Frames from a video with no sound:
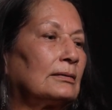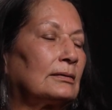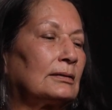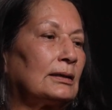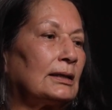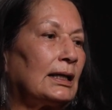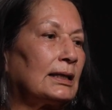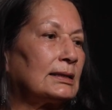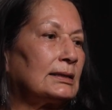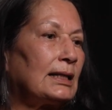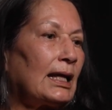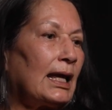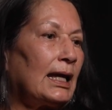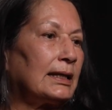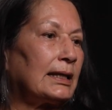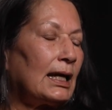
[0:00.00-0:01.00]
the next
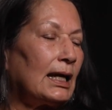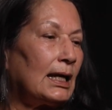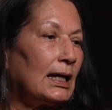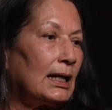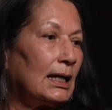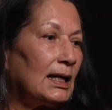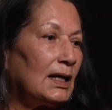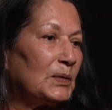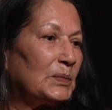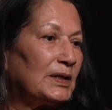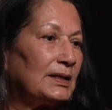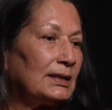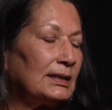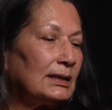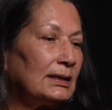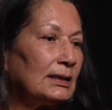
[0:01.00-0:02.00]
day came,
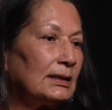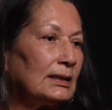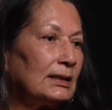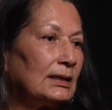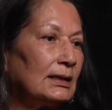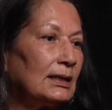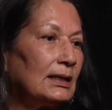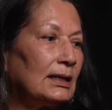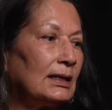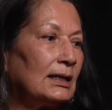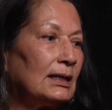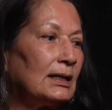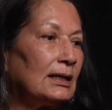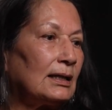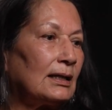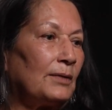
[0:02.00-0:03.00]
and
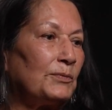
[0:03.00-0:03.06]
I